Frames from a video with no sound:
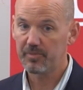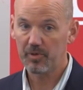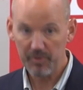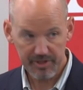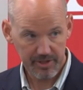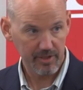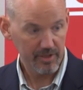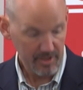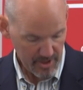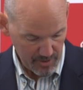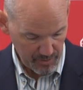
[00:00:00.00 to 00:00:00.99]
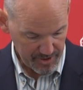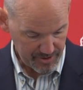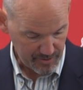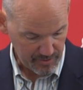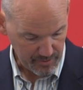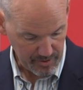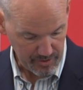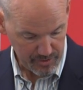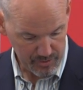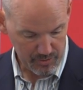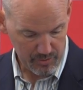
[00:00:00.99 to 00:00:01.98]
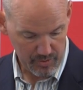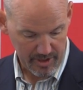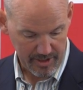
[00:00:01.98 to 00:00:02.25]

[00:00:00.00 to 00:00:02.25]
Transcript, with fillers: But with the, with the new